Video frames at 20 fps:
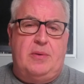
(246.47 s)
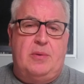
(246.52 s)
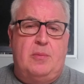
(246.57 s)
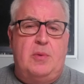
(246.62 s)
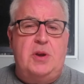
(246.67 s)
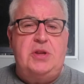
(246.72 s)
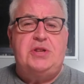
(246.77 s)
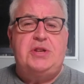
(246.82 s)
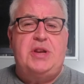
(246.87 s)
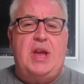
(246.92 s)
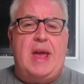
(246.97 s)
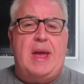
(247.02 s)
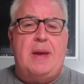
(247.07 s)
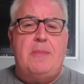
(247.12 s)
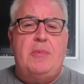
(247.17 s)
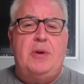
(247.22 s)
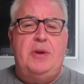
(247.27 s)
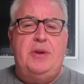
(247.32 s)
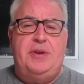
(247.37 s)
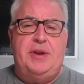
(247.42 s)
Which
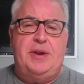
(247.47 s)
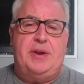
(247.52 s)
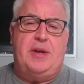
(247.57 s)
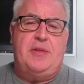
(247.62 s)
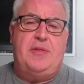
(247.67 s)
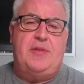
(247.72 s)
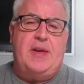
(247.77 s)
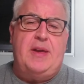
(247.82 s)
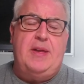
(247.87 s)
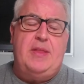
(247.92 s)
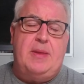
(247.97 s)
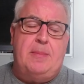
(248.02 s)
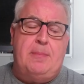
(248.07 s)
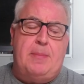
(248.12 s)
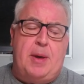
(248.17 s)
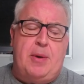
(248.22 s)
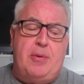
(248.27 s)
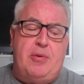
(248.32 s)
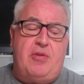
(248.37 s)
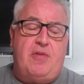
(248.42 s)
camera did I take the
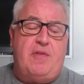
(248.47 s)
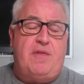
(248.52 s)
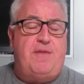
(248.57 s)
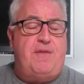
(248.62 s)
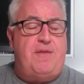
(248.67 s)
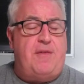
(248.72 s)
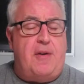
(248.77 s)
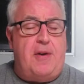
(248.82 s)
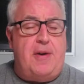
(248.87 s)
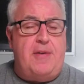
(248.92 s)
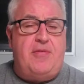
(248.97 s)
most 5